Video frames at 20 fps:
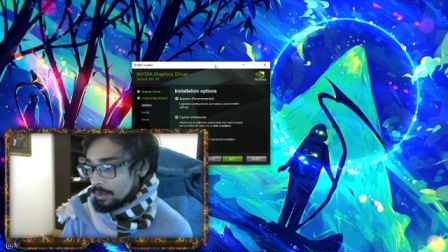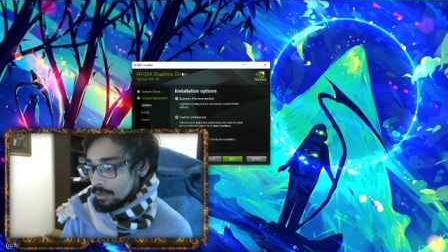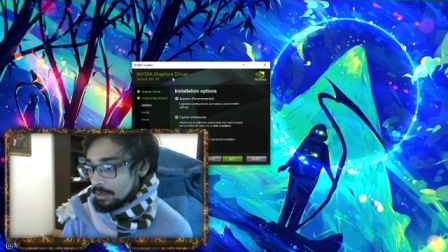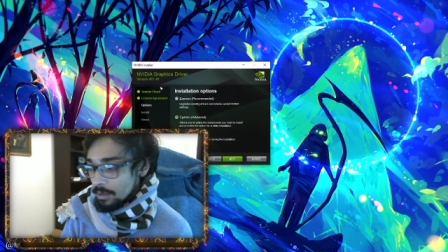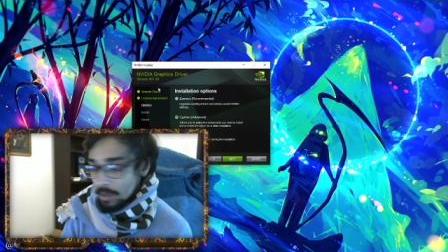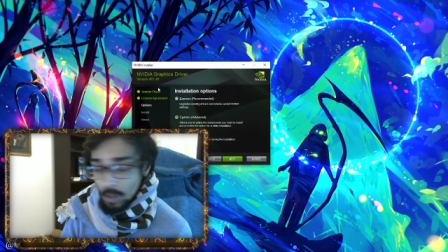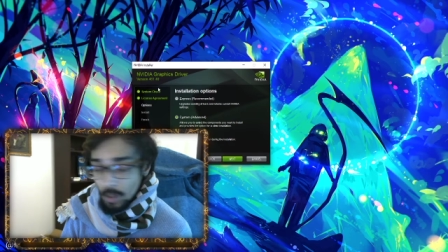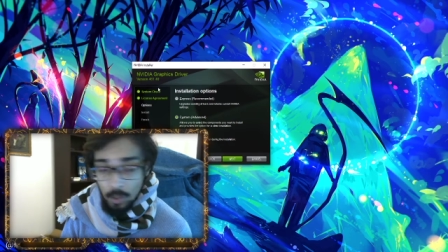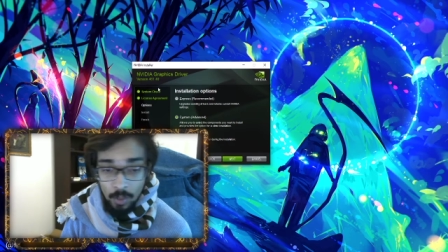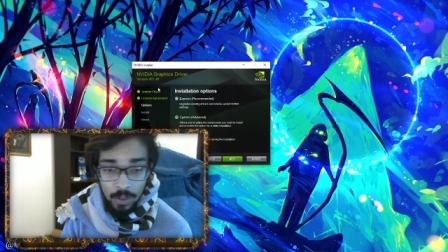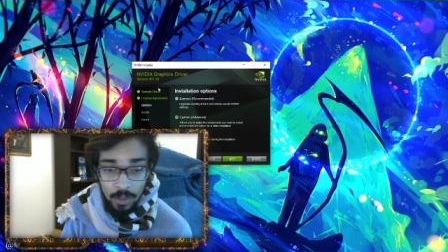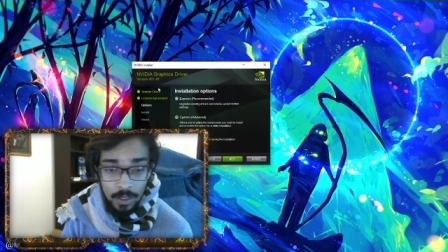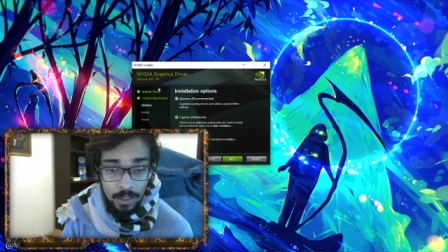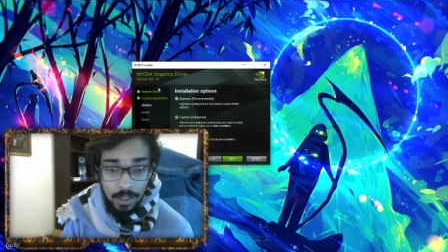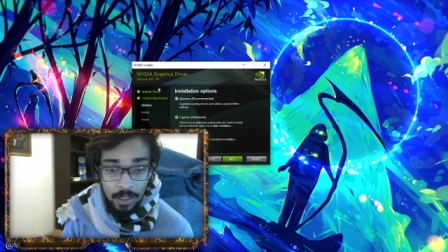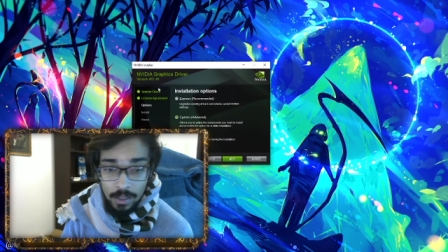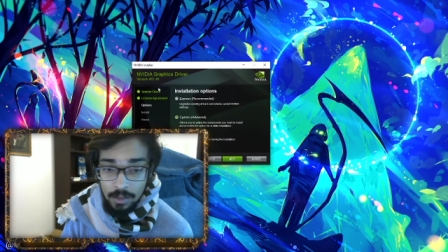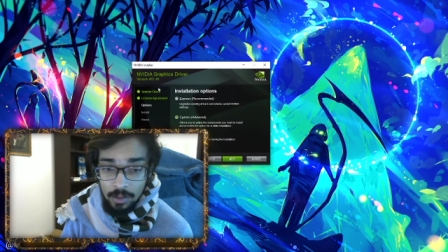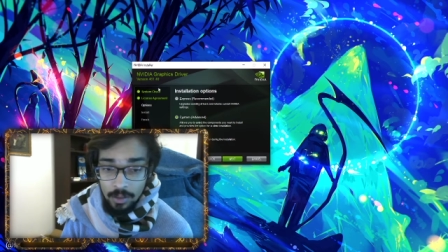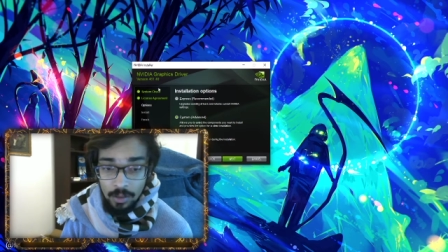don't worry
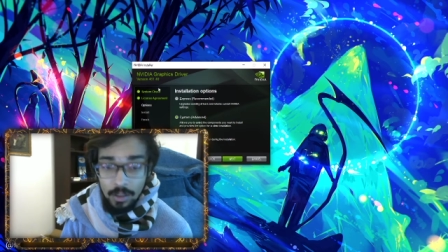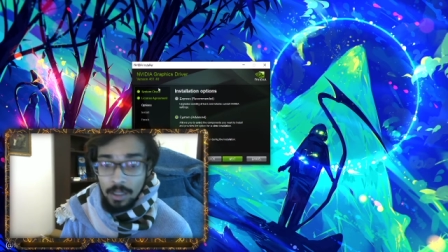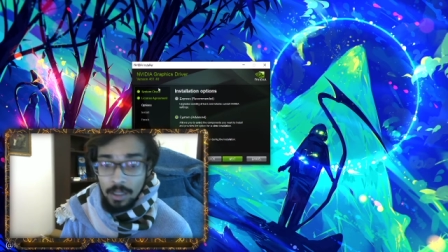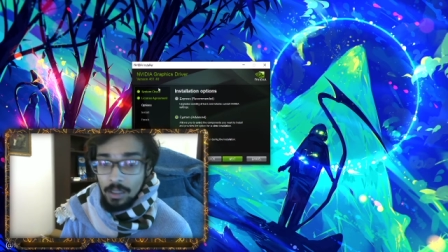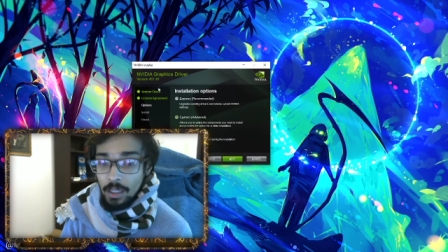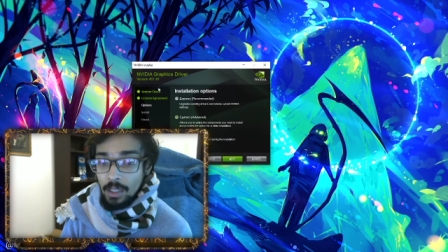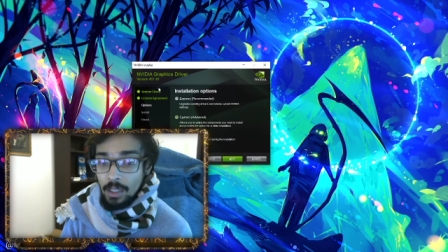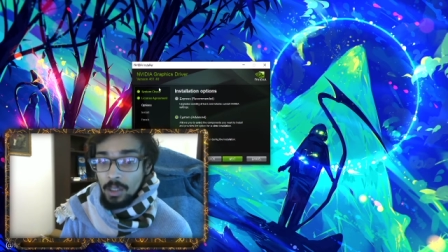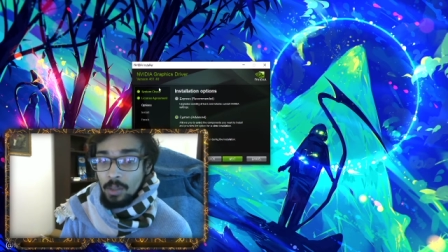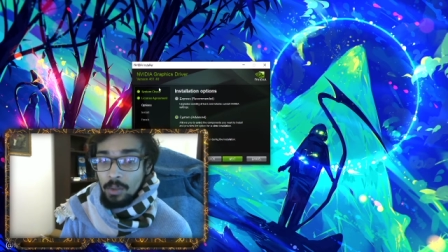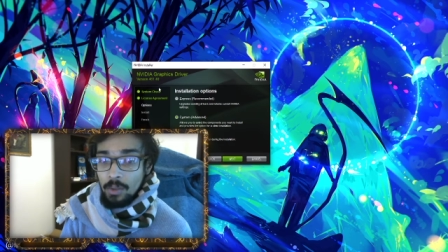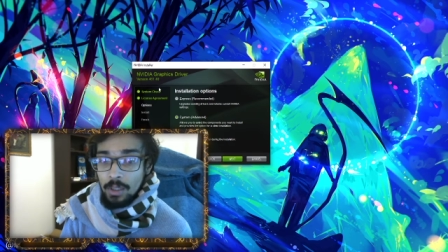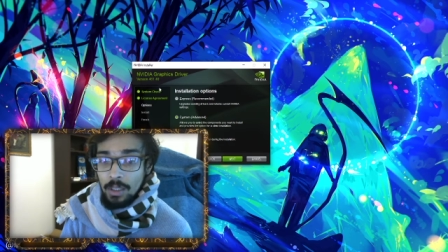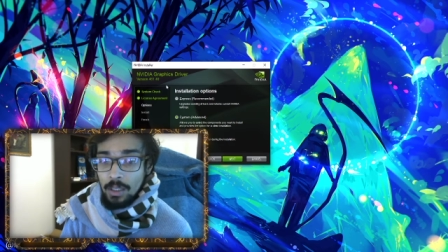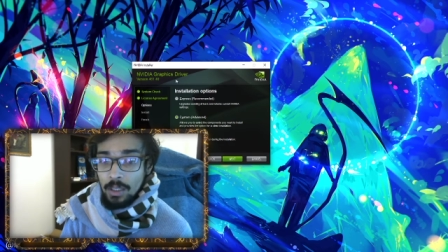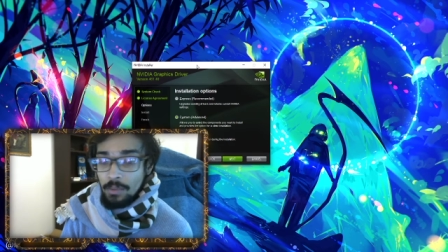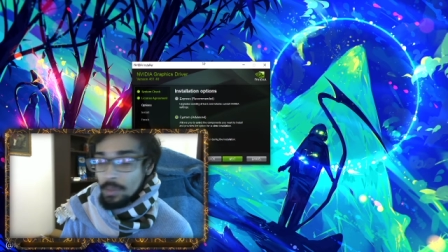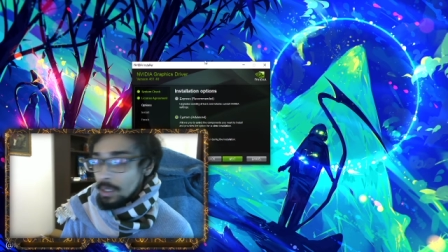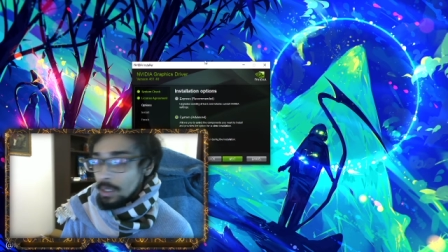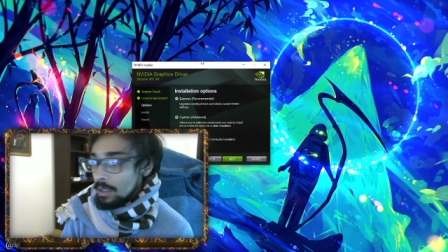there's no nothing wrong with it
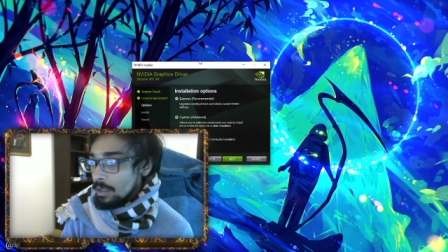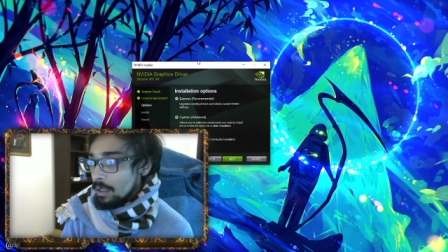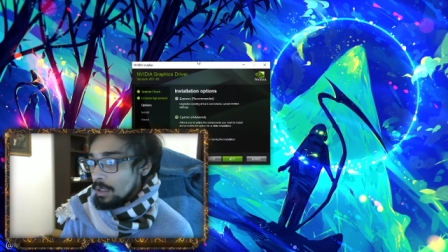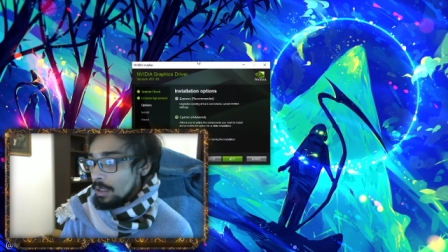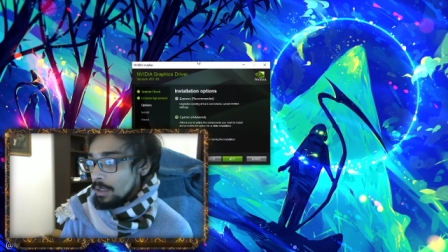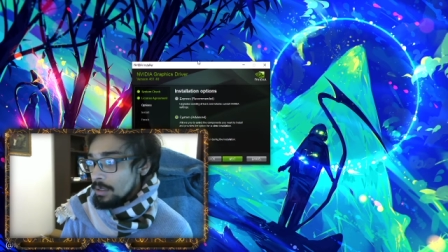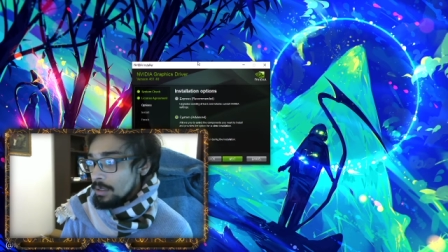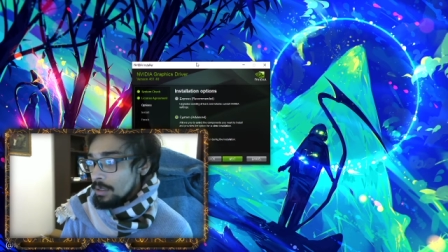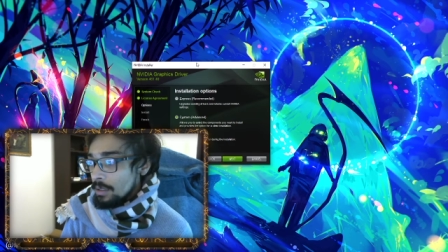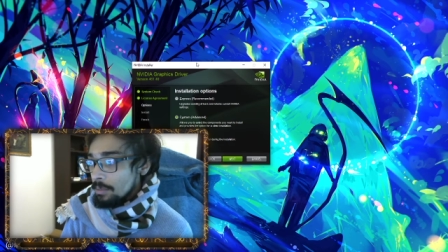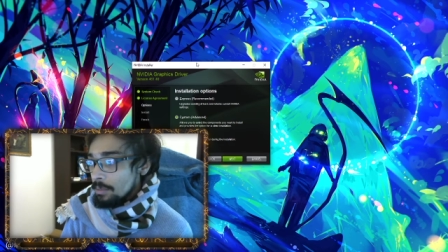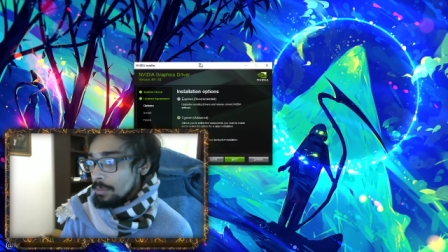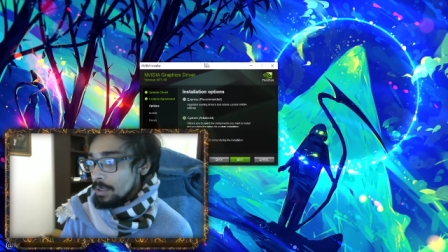if you hit custom